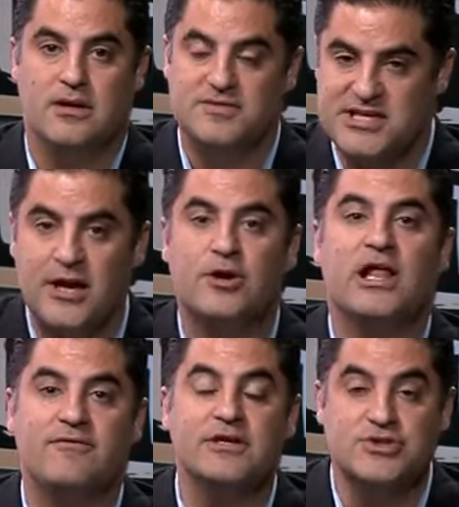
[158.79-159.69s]
If Senator
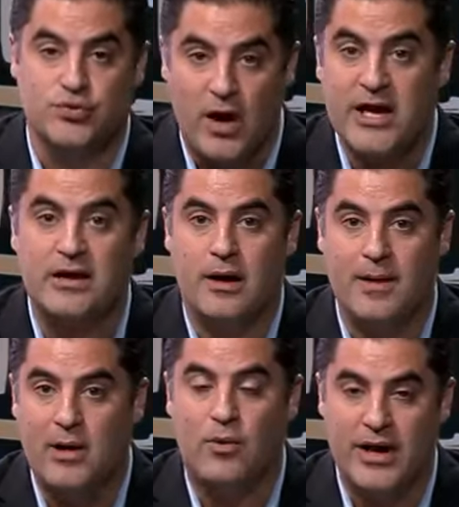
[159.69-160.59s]
Levin is right
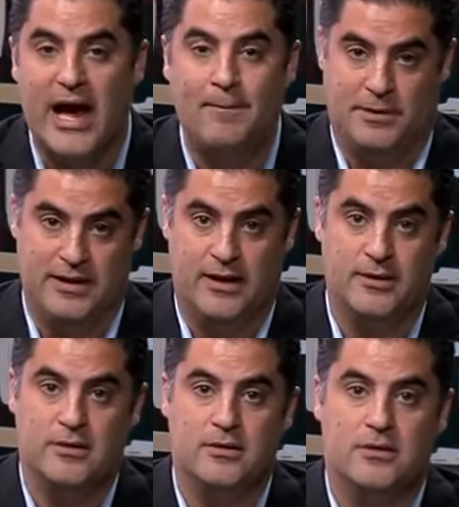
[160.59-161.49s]
about what happened
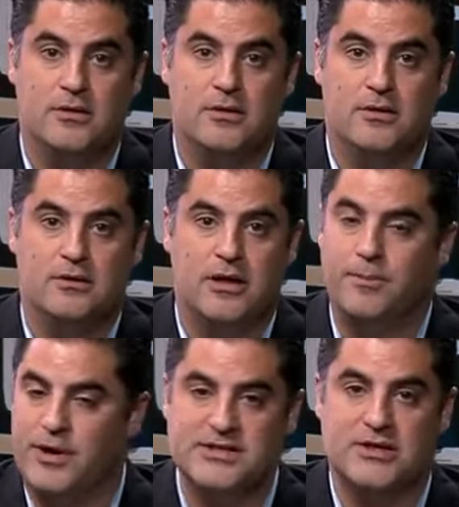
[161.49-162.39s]
there,
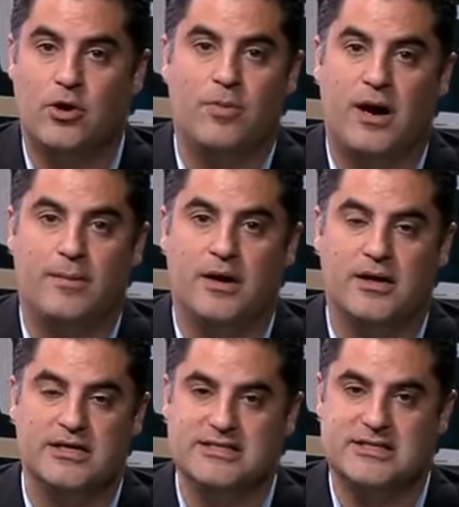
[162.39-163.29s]
then President
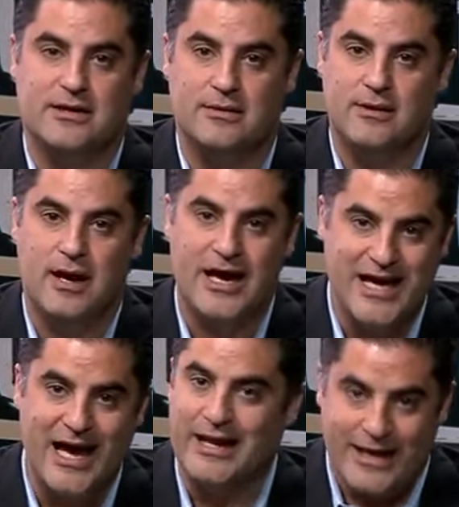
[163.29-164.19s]
Obama is
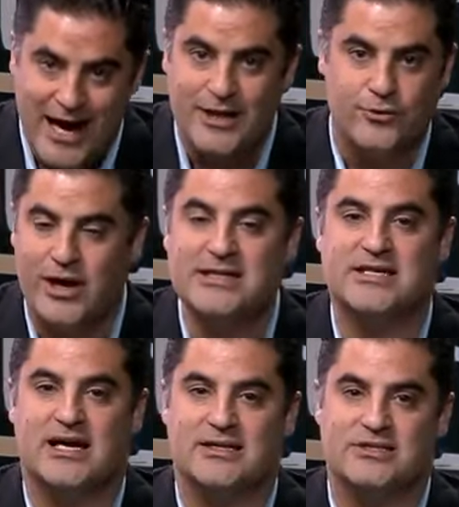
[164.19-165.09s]
again, not on the right
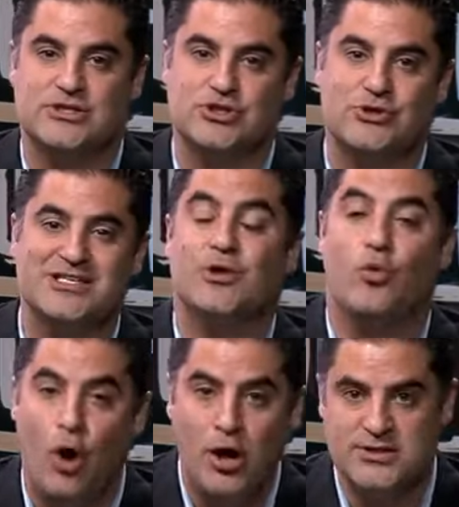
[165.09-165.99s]
side of this issue, he's on the
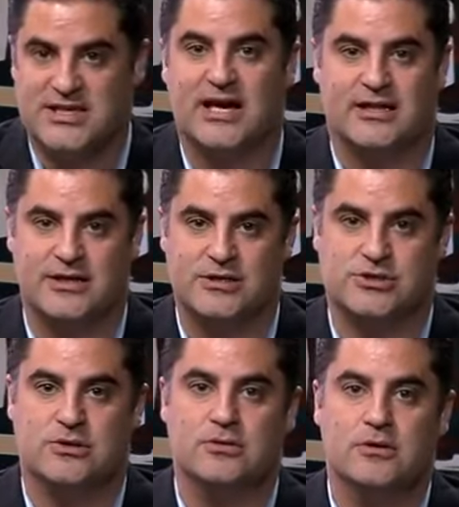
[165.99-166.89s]
wrong side of the
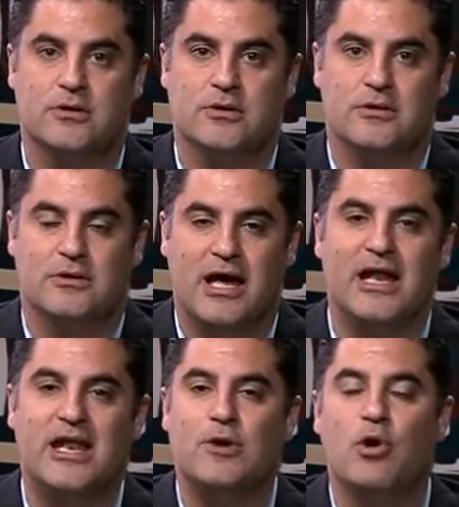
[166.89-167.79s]
issue.
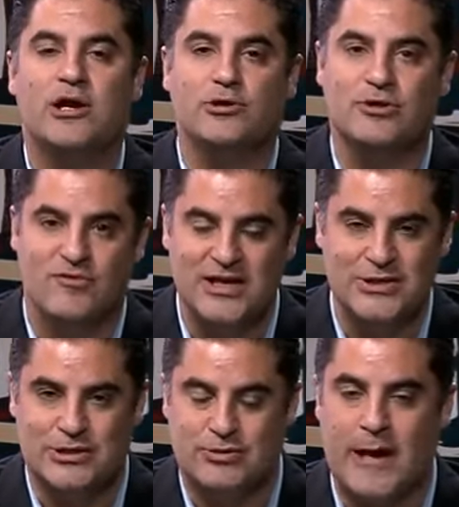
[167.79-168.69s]
And that he wanted to do the
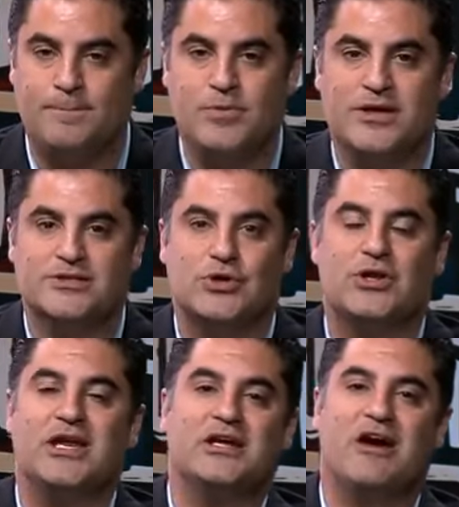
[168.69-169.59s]
veto threat so
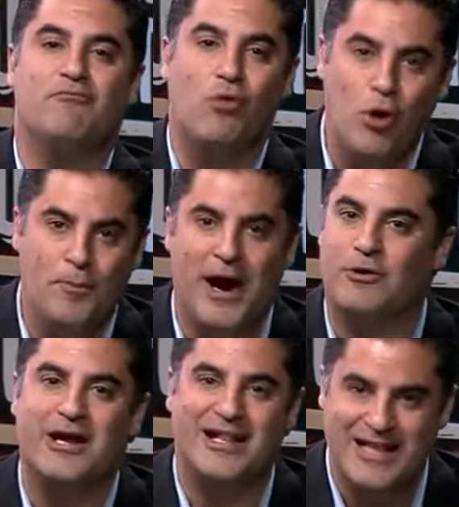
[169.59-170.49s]
that he could have more
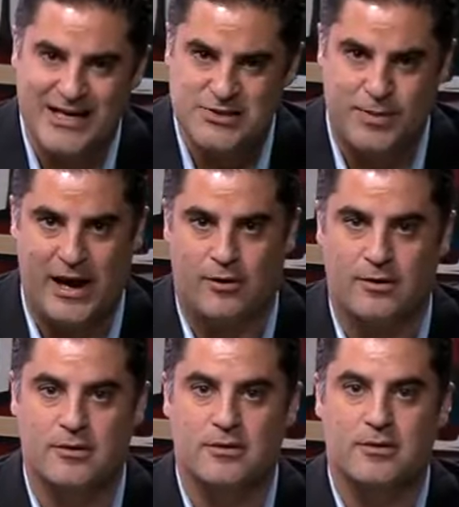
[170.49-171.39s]
power, not less power,